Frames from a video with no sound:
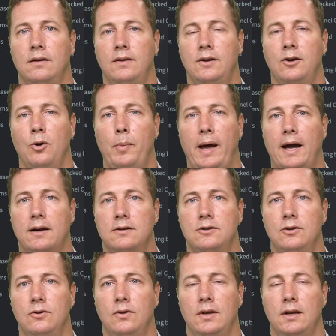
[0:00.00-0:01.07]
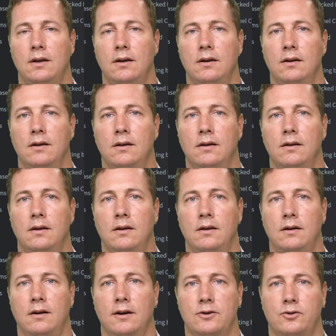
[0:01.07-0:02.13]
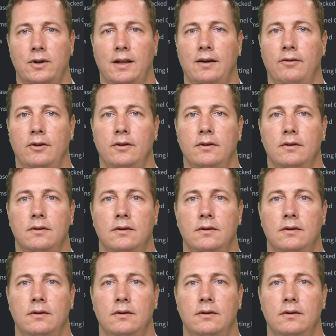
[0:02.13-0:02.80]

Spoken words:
then go back to the country level.